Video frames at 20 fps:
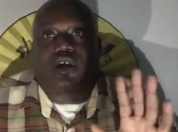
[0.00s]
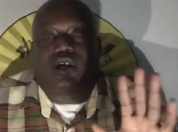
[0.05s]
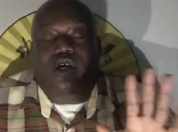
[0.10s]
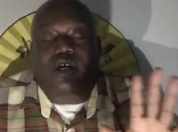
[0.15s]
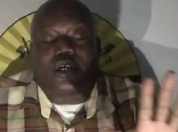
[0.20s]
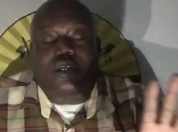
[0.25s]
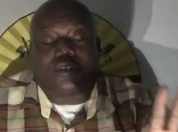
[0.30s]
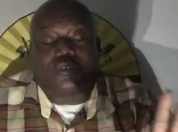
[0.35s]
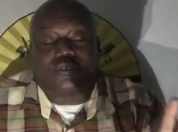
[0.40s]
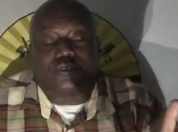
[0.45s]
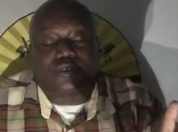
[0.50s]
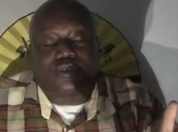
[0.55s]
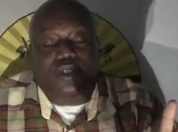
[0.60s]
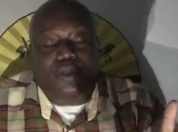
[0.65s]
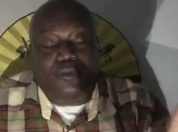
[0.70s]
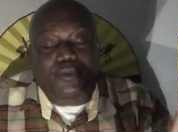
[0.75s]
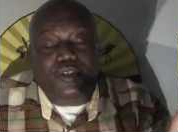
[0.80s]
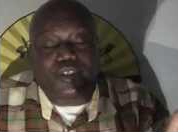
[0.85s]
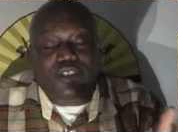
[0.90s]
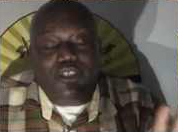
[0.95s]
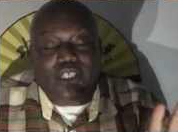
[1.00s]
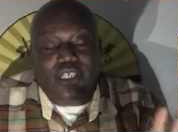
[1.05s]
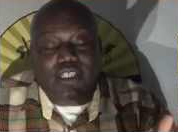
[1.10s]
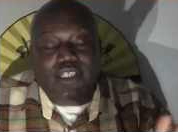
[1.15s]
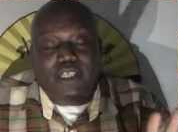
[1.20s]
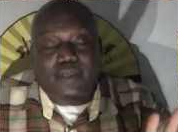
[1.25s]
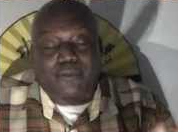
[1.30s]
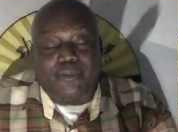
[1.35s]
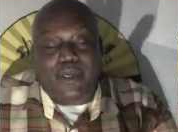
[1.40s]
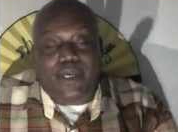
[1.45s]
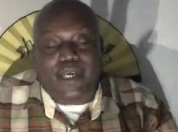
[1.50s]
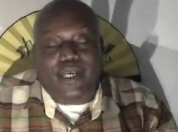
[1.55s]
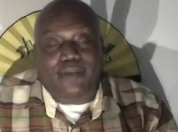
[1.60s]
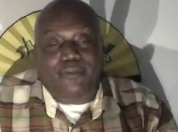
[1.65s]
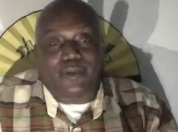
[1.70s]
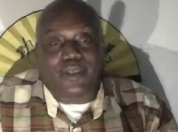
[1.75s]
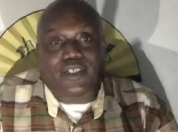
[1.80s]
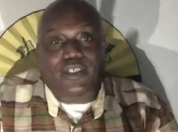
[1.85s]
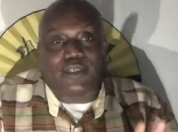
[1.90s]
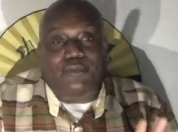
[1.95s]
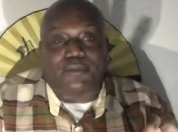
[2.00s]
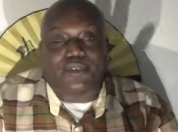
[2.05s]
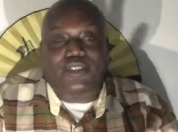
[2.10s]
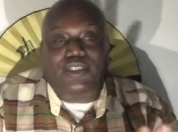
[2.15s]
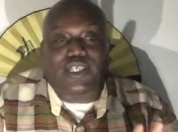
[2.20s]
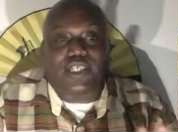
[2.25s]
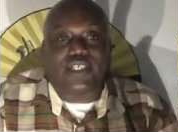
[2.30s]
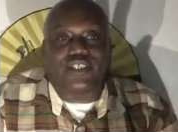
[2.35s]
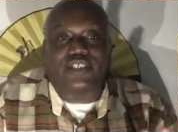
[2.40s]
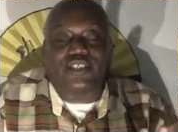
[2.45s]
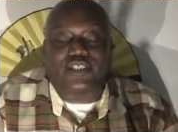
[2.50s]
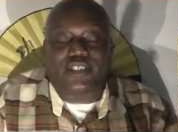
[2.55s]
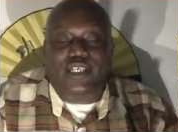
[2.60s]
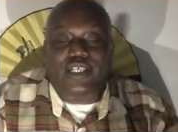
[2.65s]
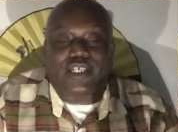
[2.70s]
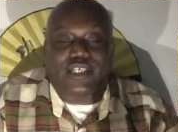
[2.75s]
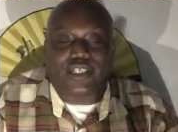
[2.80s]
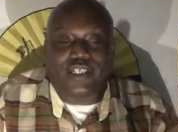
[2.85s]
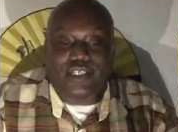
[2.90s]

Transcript: On, let me just take that back because I'm going to say it just like it